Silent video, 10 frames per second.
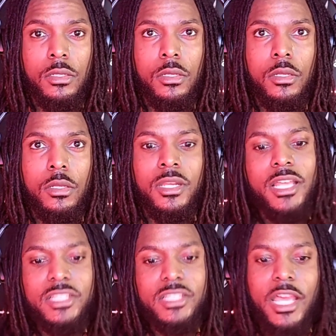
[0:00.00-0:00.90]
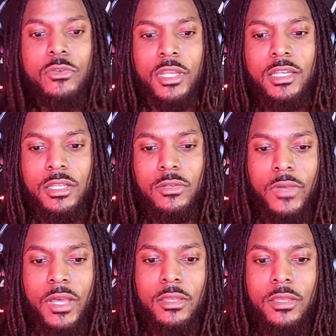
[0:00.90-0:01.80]
That's how you can identify
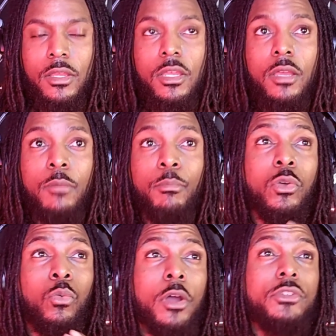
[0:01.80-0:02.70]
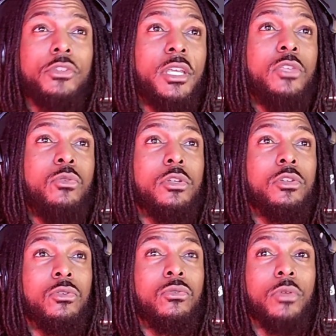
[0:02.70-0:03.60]
it. But the worst thing you could do,
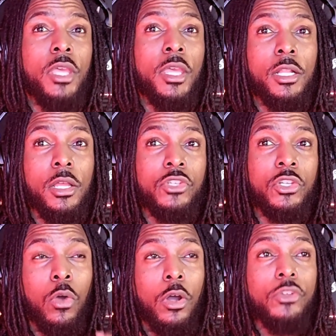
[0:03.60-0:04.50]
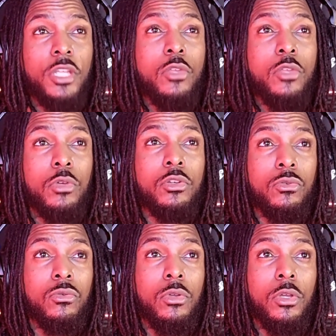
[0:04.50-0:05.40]
in closing, the worst thing you could do,
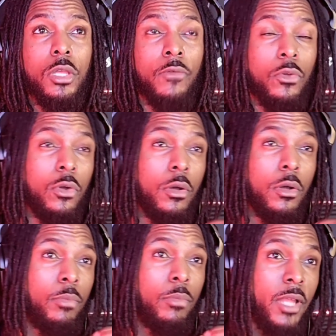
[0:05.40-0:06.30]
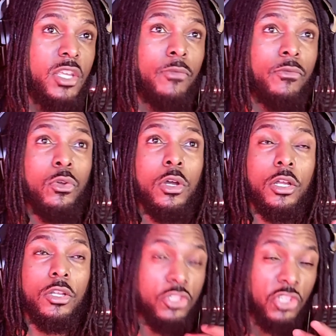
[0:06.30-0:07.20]
if you're a black sheep, if you're
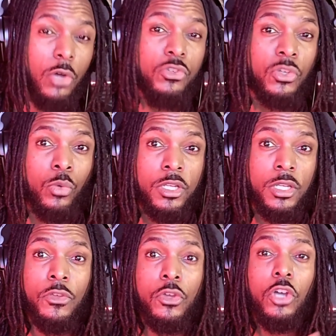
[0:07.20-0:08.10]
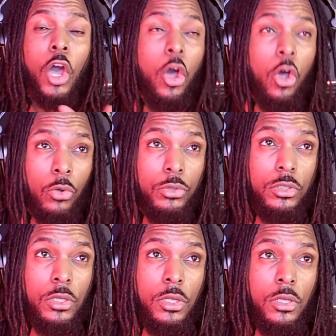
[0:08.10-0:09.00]
a chosen one, if you're called,
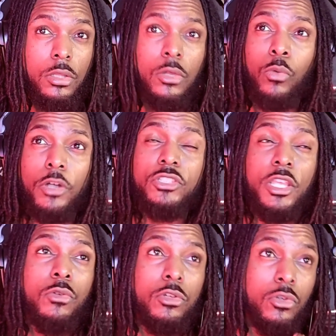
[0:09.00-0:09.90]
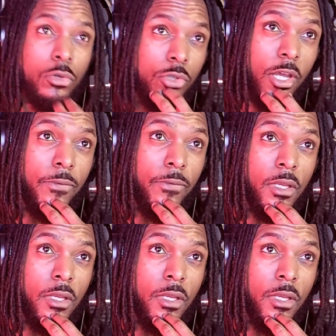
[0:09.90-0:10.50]
the worst thing you could do is try to fit in.